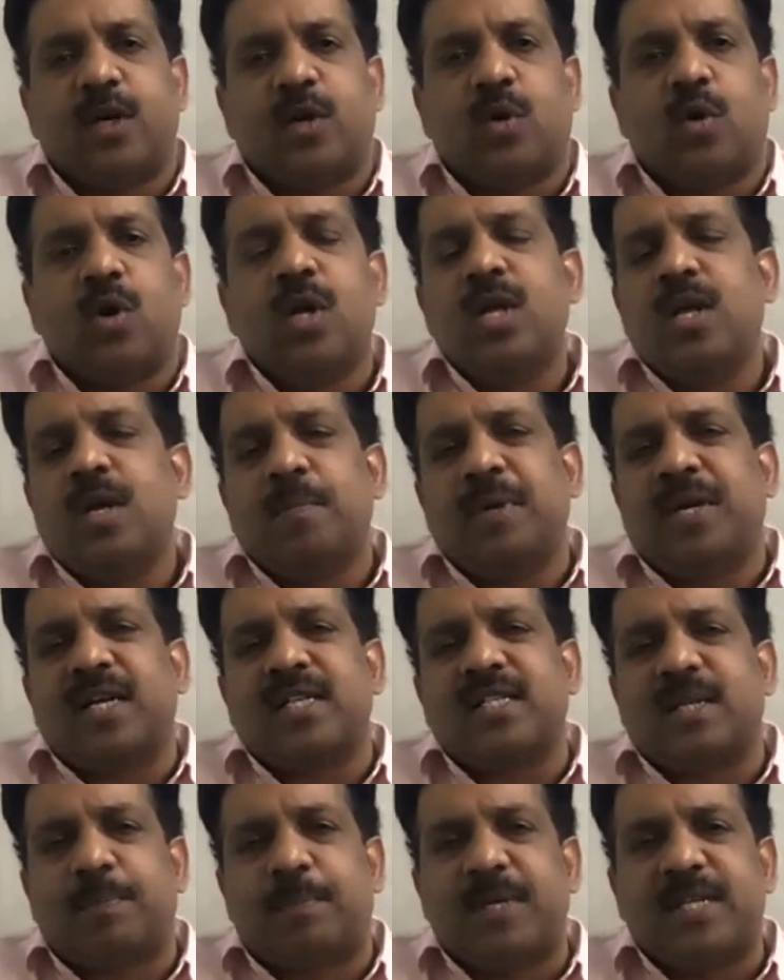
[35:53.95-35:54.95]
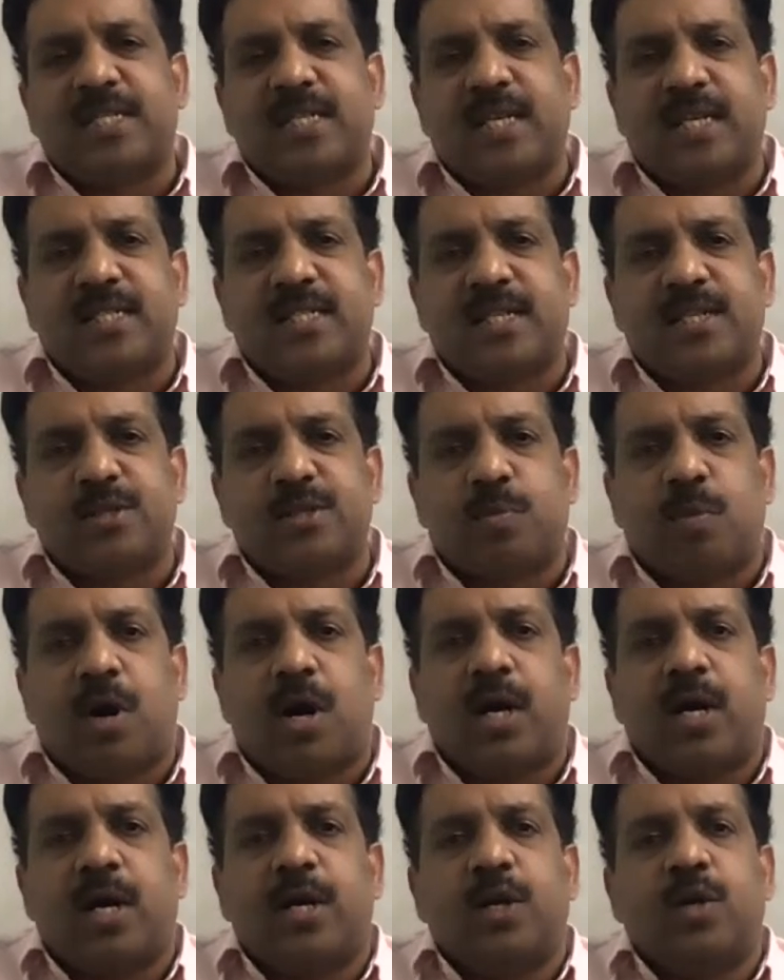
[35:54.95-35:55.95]
No, because the PCS is
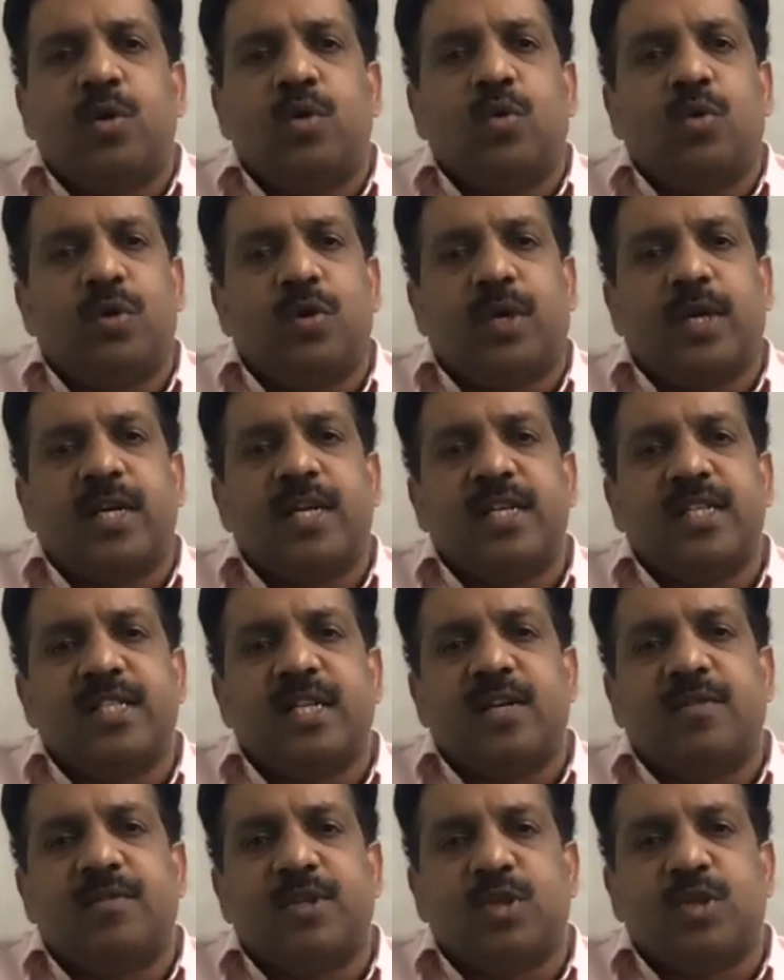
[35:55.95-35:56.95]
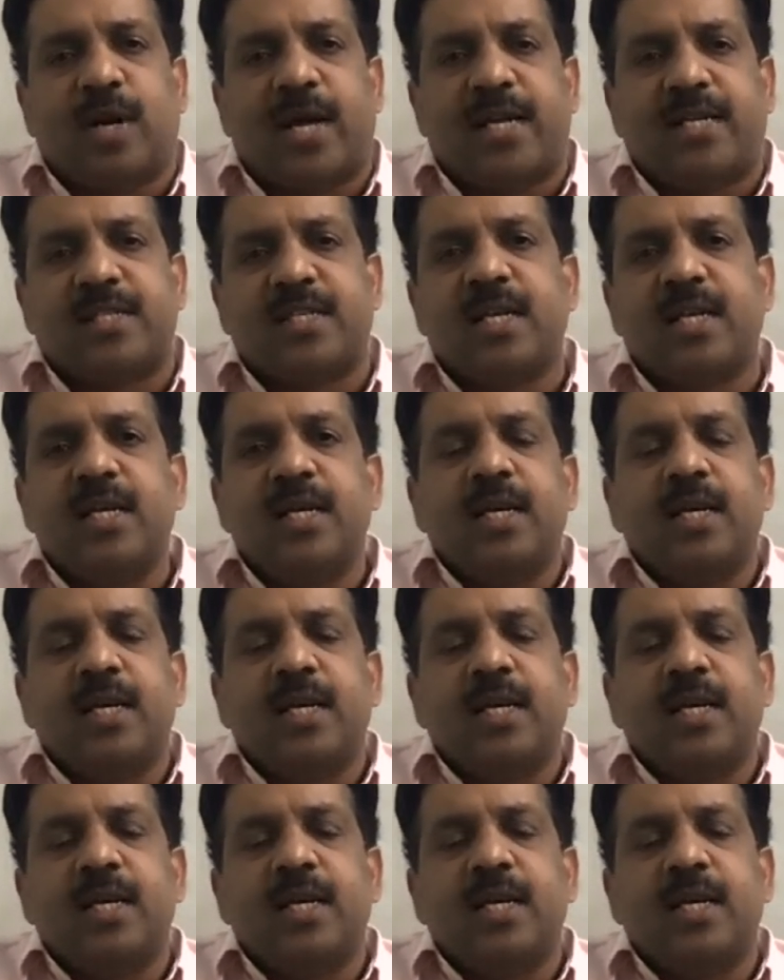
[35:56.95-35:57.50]
small and you, you can easily visualize.